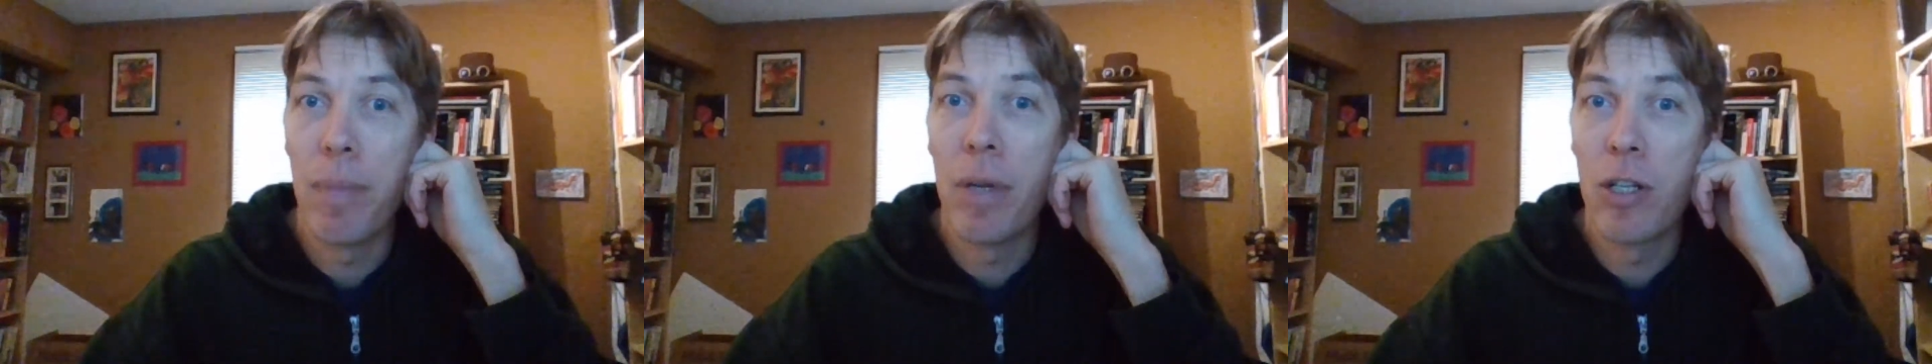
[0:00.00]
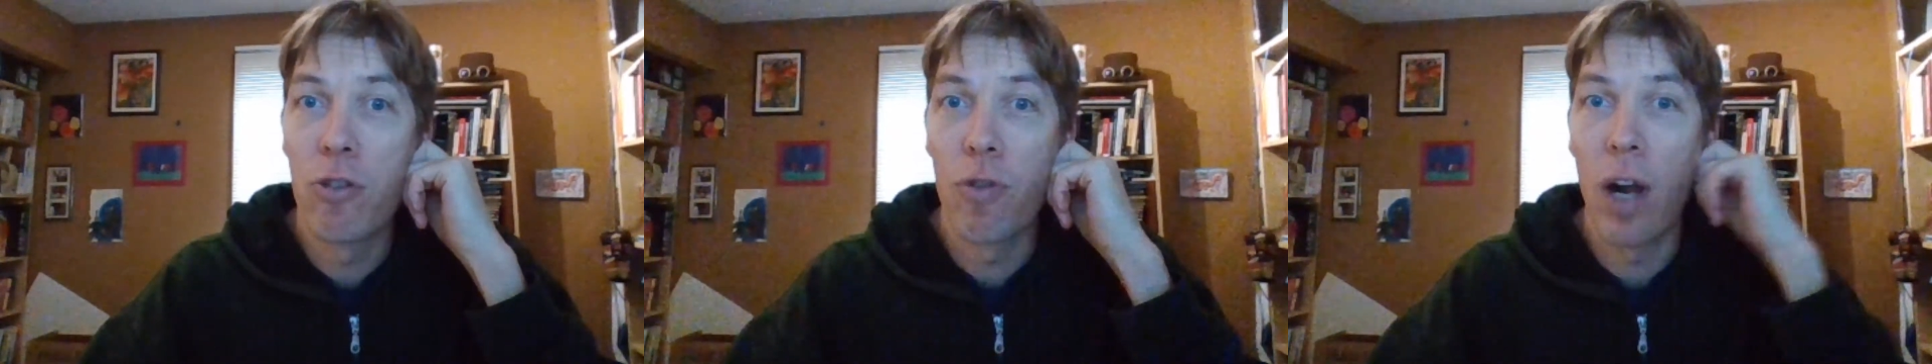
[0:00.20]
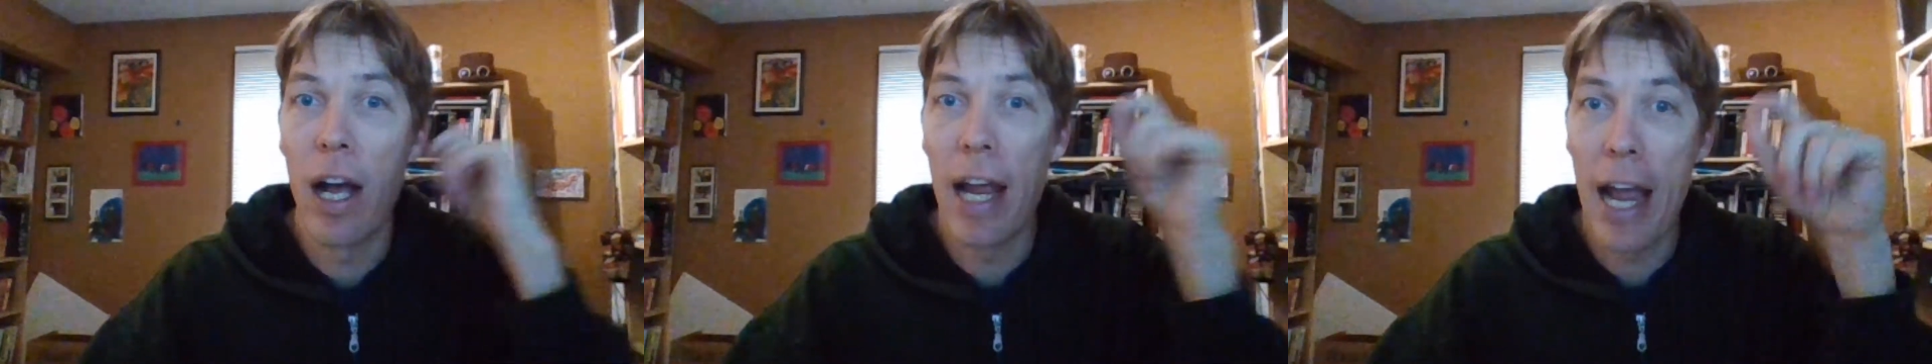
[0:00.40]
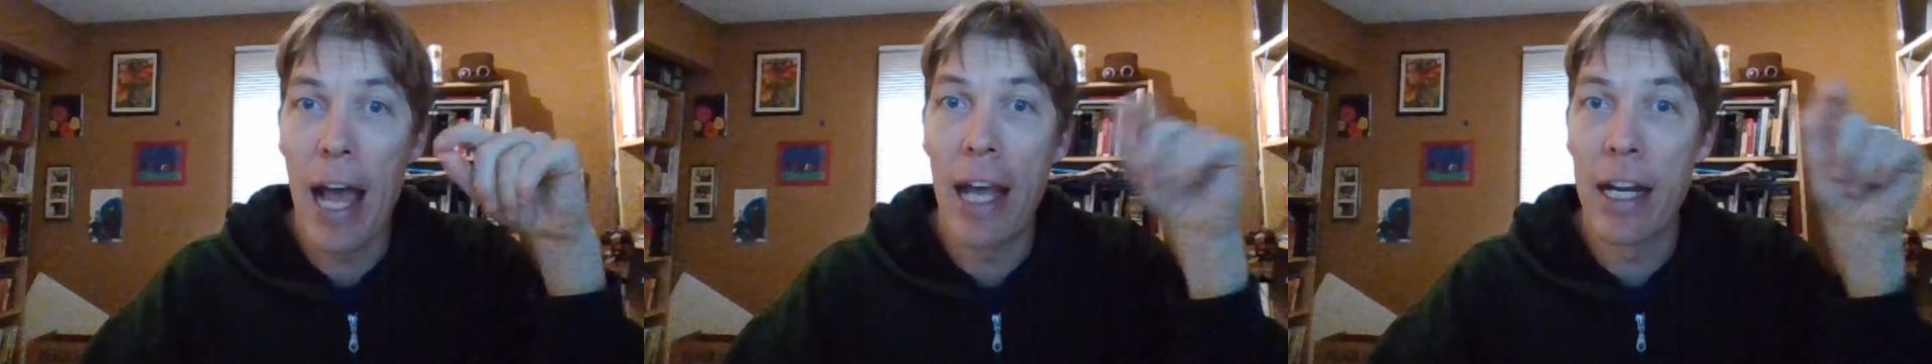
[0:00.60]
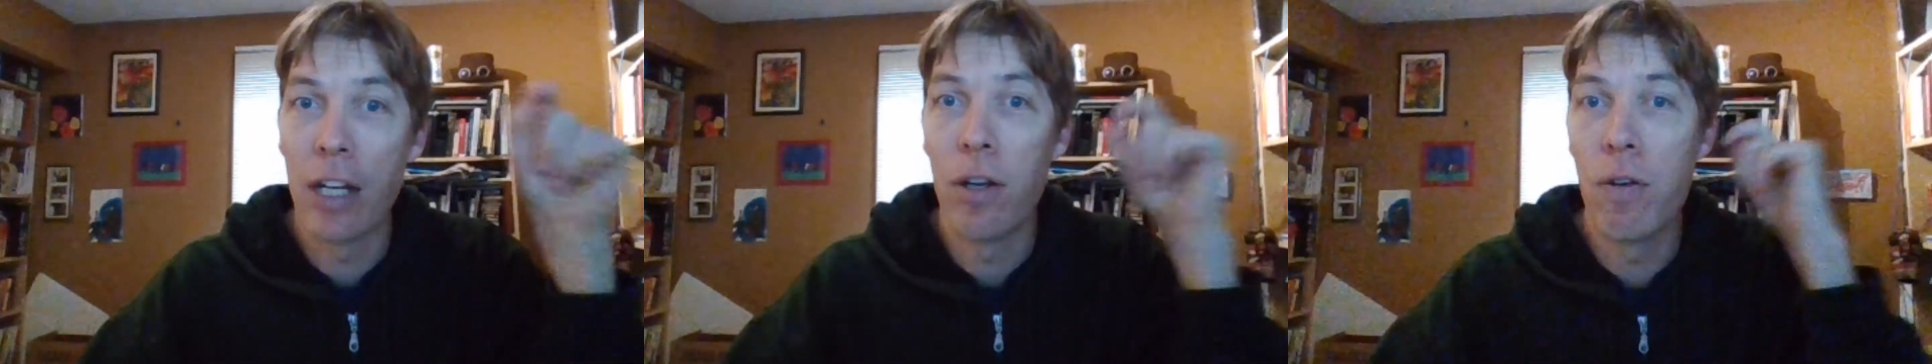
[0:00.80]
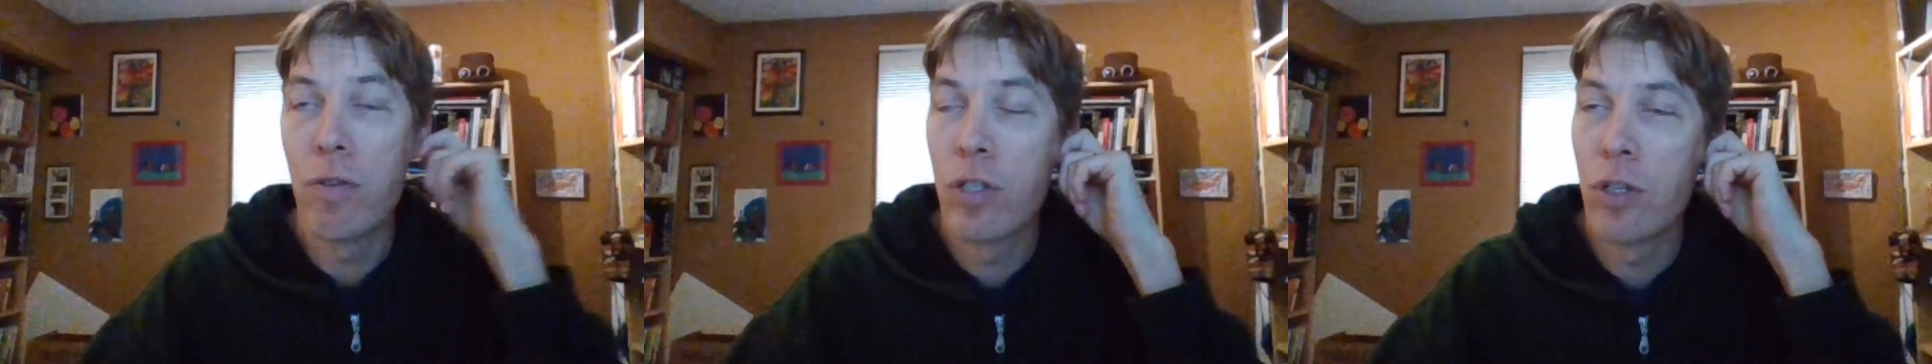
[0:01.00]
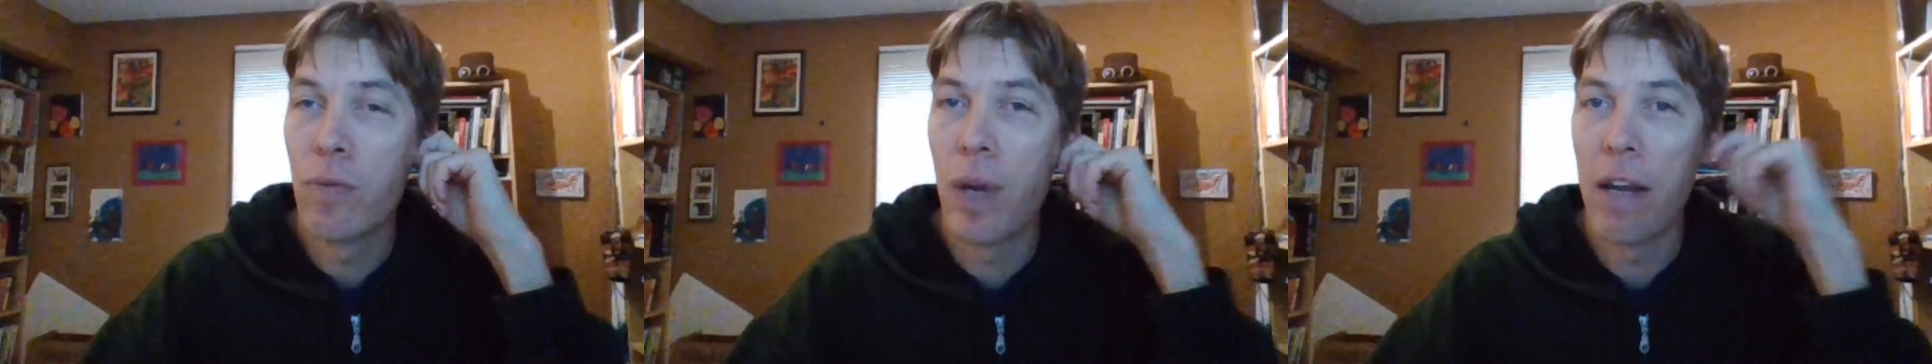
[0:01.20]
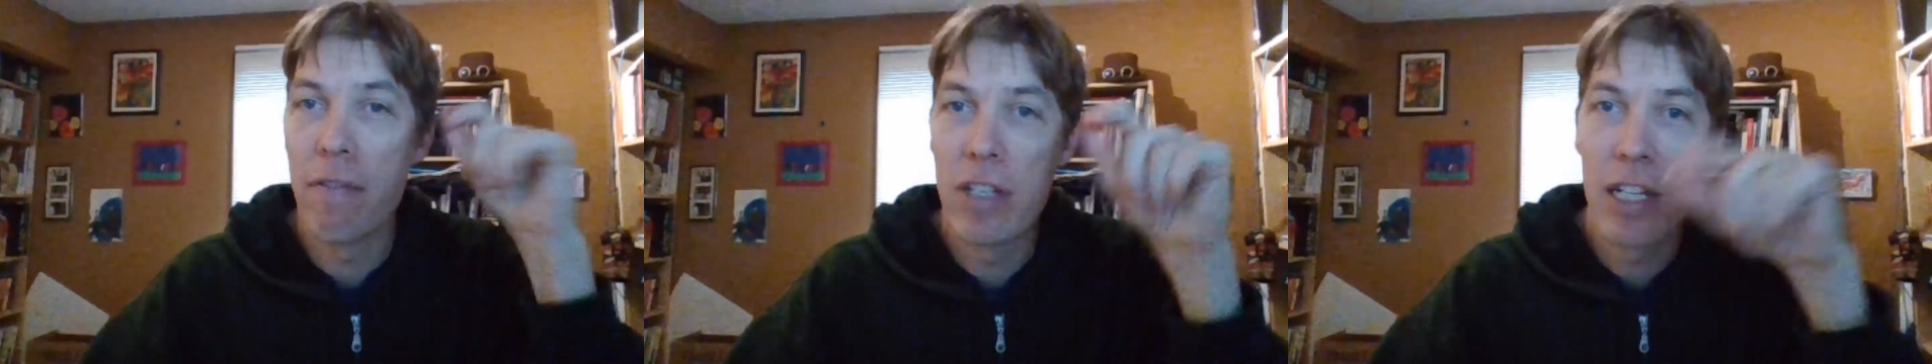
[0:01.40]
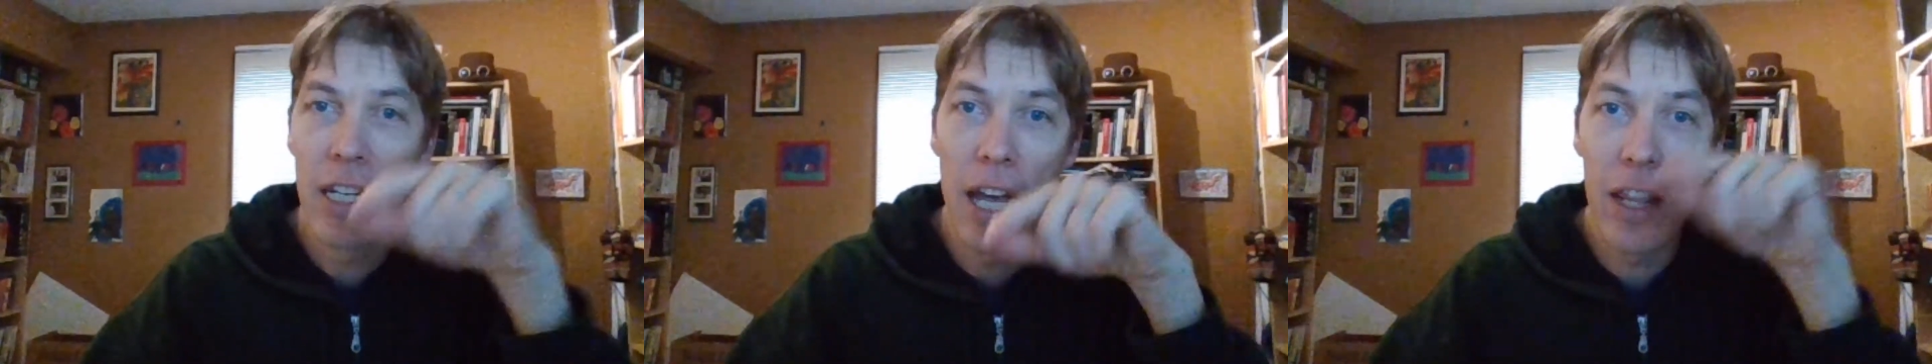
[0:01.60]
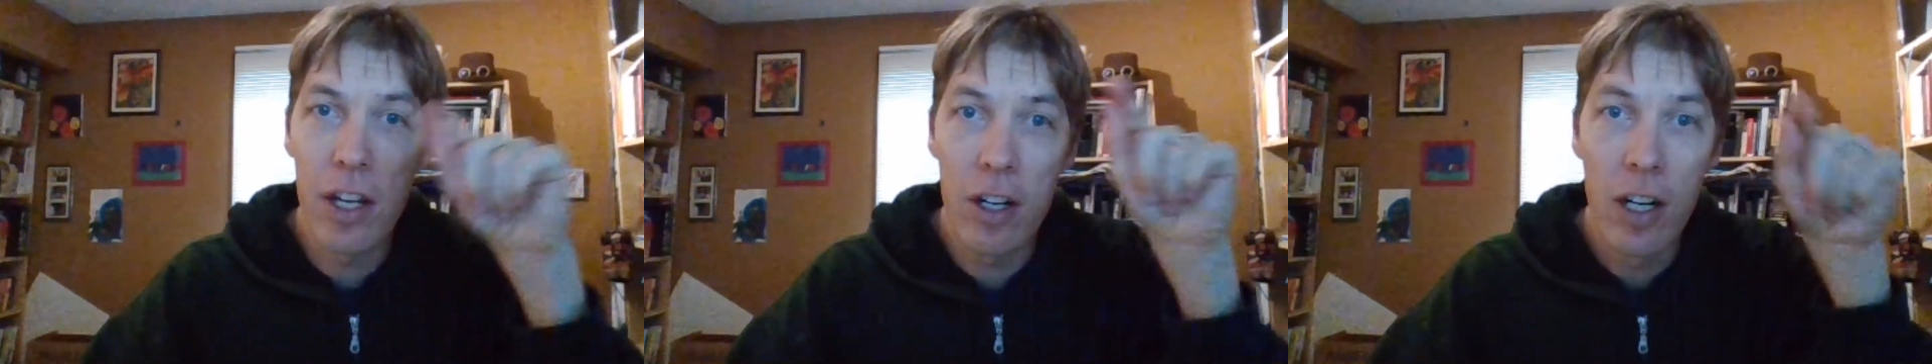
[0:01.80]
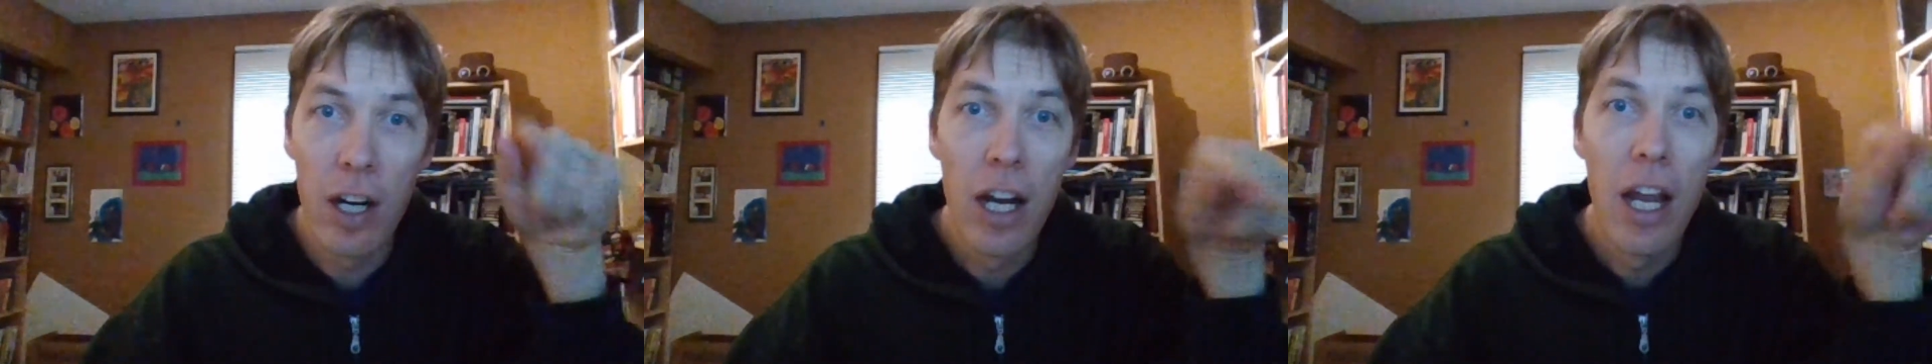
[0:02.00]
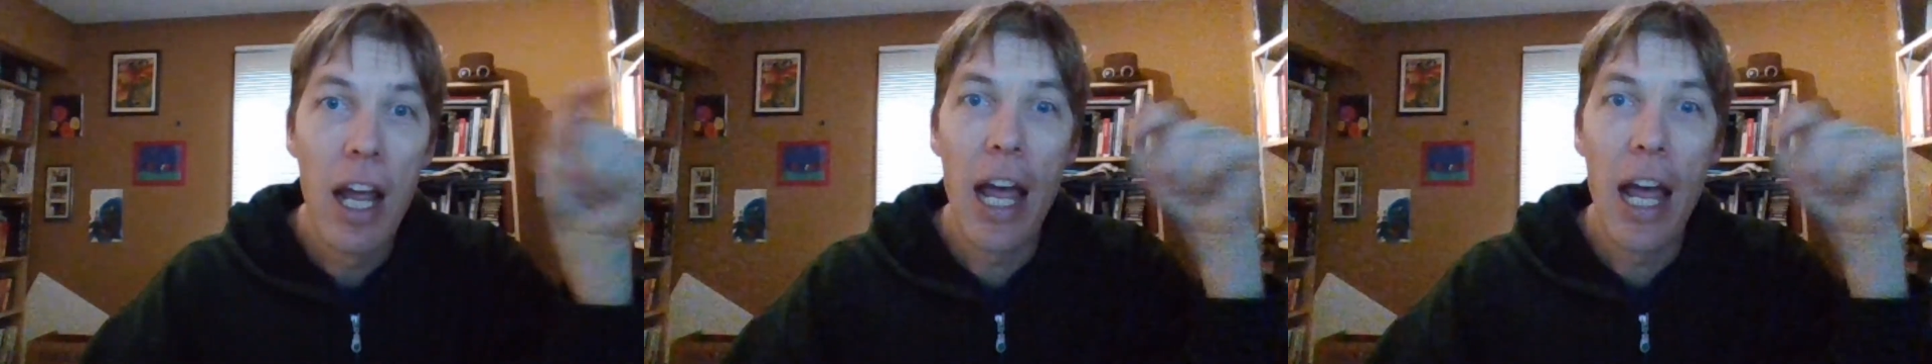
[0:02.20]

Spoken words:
Maybe try adding those two waves together